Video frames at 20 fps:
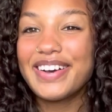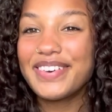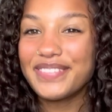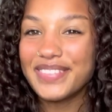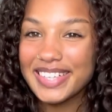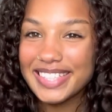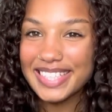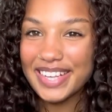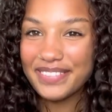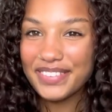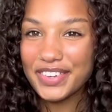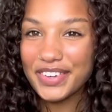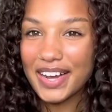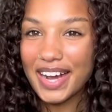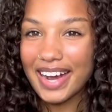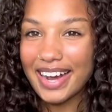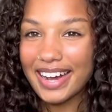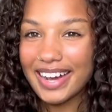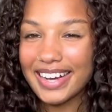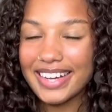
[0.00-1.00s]
What's up, you
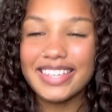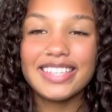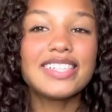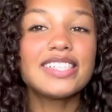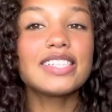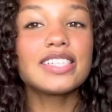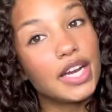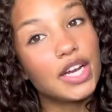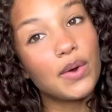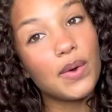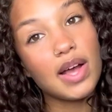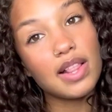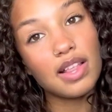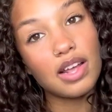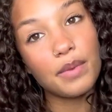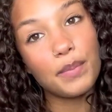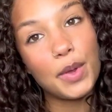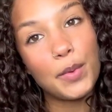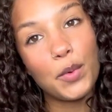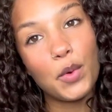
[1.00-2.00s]
guys? I know a
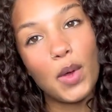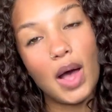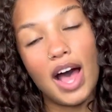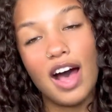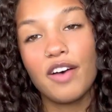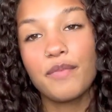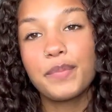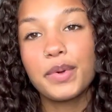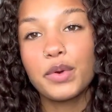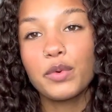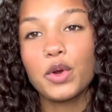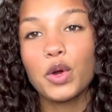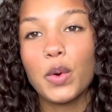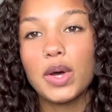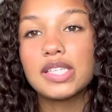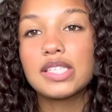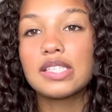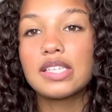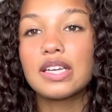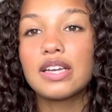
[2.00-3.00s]
lot of people have been
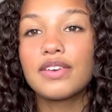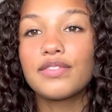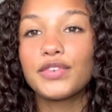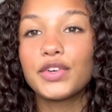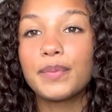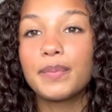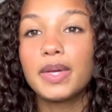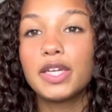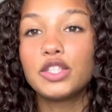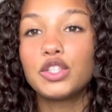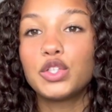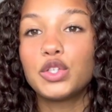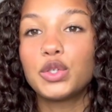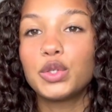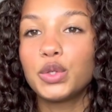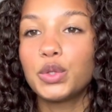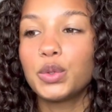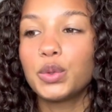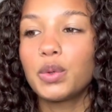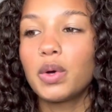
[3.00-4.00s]
requesting for me
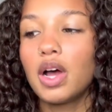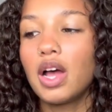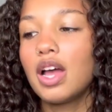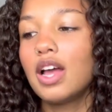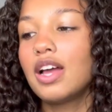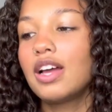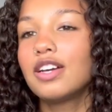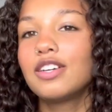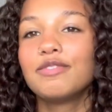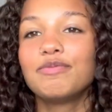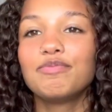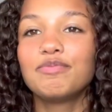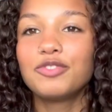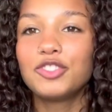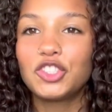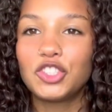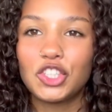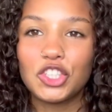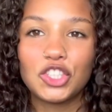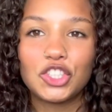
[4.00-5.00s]
to
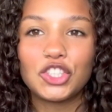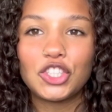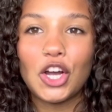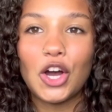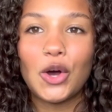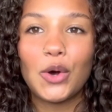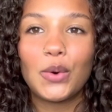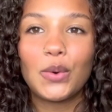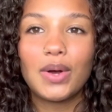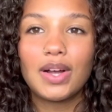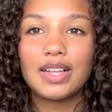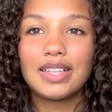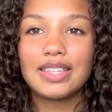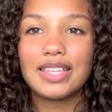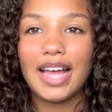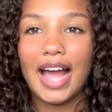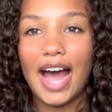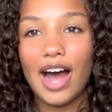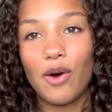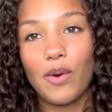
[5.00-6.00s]
just show
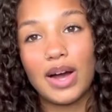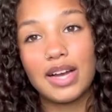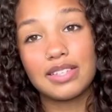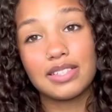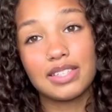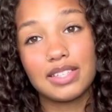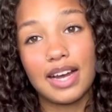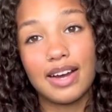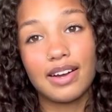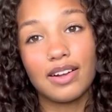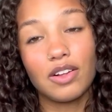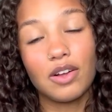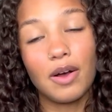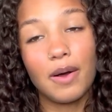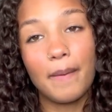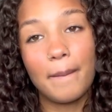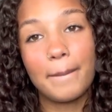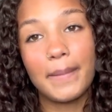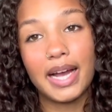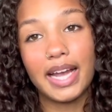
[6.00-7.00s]
how I
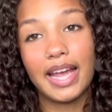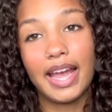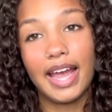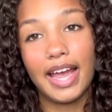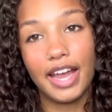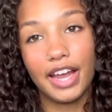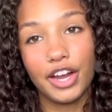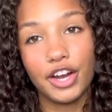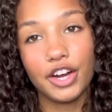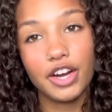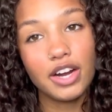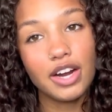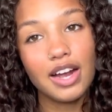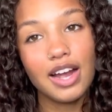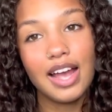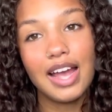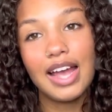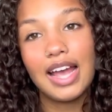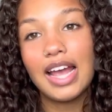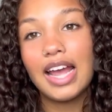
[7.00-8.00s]
style my
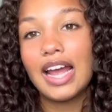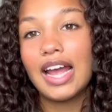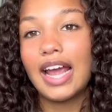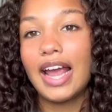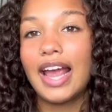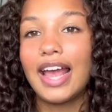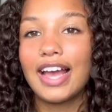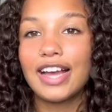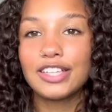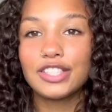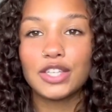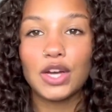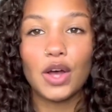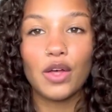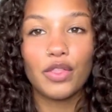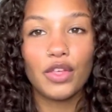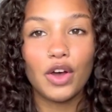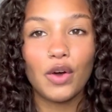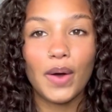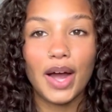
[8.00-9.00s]
hair, and
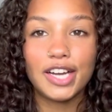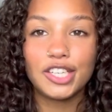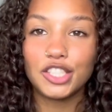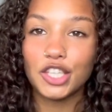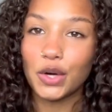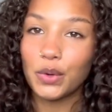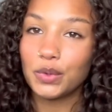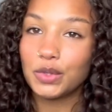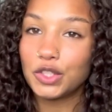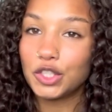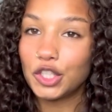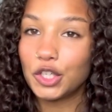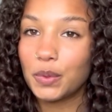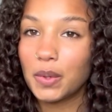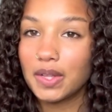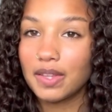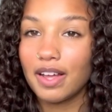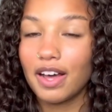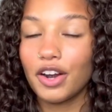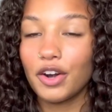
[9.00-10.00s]
although I don't do a
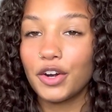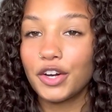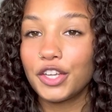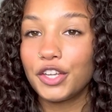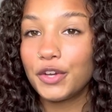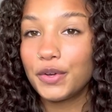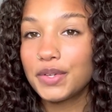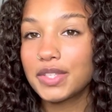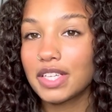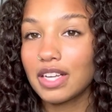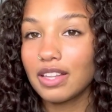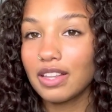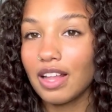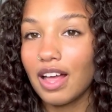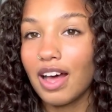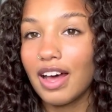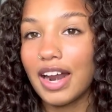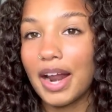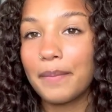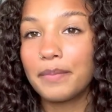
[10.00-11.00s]
lot or use a
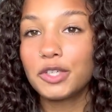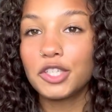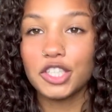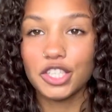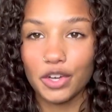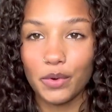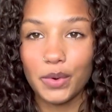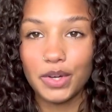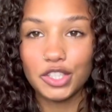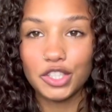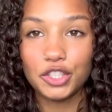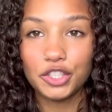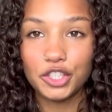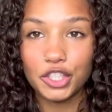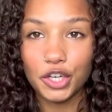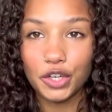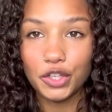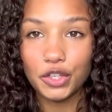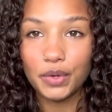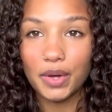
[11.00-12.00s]
lot, I'm just going to
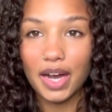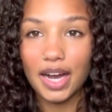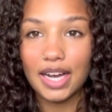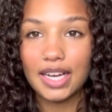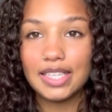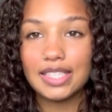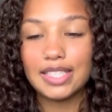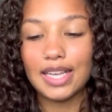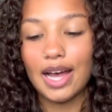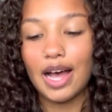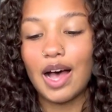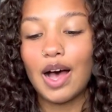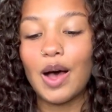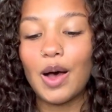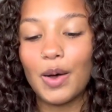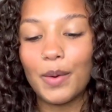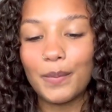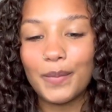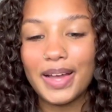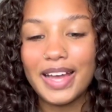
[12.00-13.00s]
show you guys
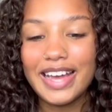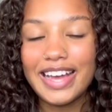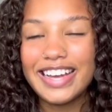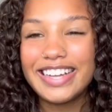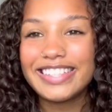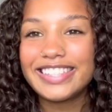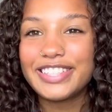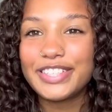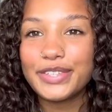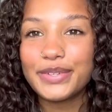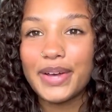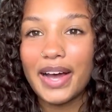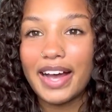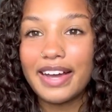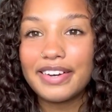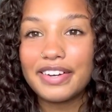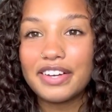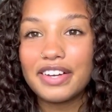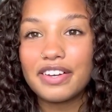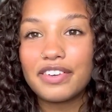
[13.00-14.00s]
to
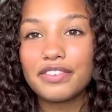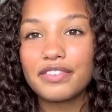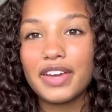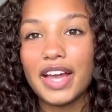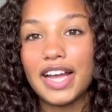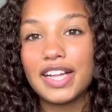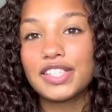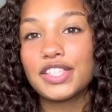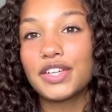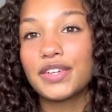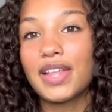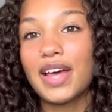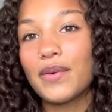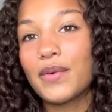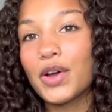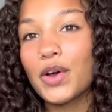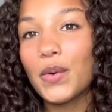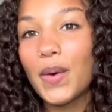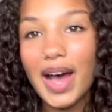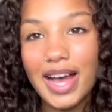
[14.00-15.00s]
kind of answer that
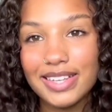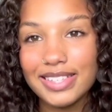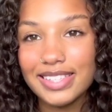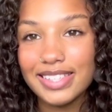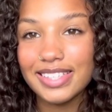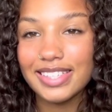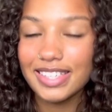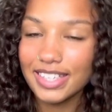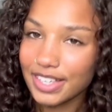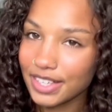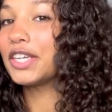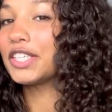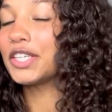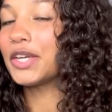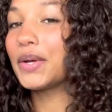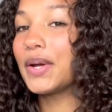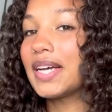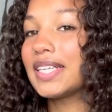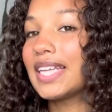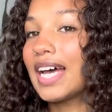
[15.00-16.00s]
request, show
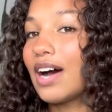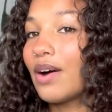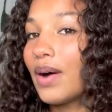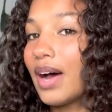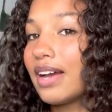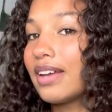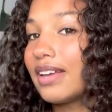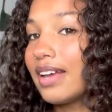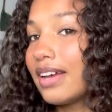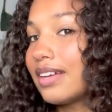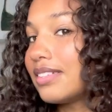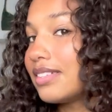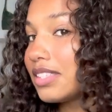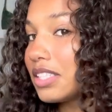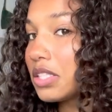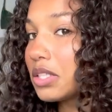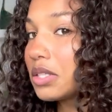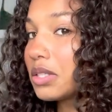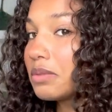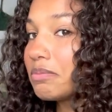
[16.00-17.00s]
you guys how I get
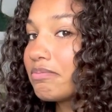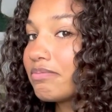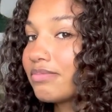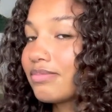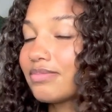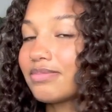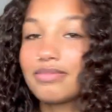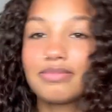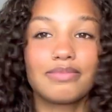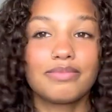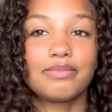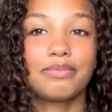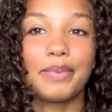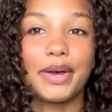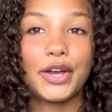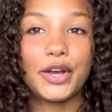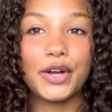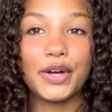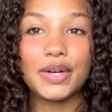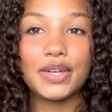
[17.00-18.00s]
my
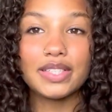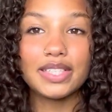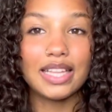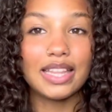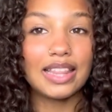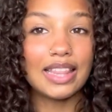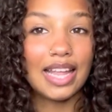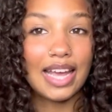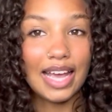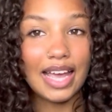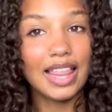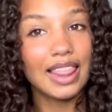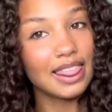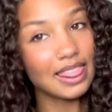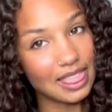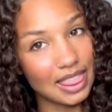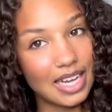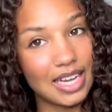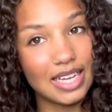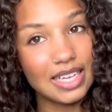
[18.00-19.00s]
curls like
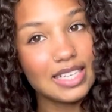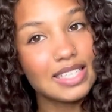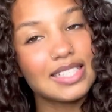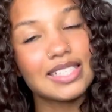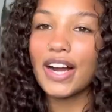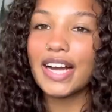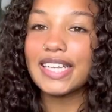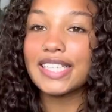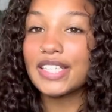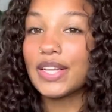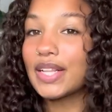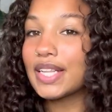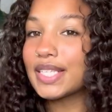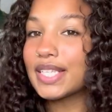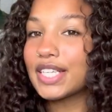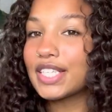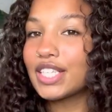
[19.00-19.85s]
this. All right, so let's get